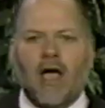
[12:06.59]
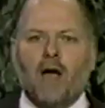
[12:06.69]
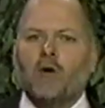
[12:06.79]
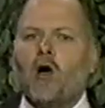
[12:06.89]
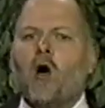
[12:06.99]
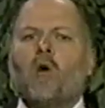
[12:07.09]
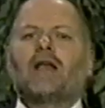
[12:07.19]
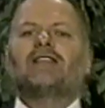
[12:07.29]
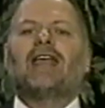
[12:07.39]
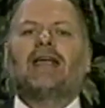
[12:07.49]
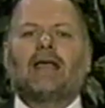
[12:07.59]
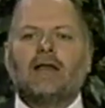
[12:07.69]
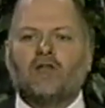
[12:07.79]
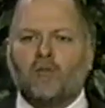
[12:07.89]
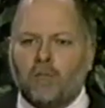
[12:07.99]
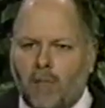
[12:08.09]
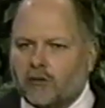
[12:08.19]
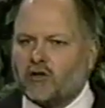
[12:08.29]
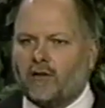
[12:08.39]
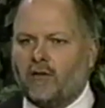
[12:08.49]
and we all want to take in as
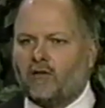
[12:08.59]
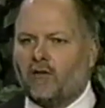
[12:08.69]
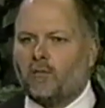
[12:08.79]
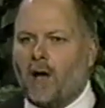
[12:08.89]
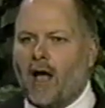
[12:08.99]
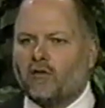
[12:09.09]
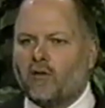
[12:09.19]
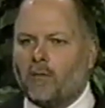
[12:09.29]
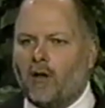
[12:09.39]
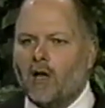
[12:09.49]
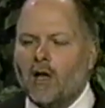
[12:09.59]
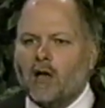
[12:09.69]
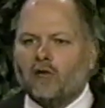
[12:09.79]
much of this as possible.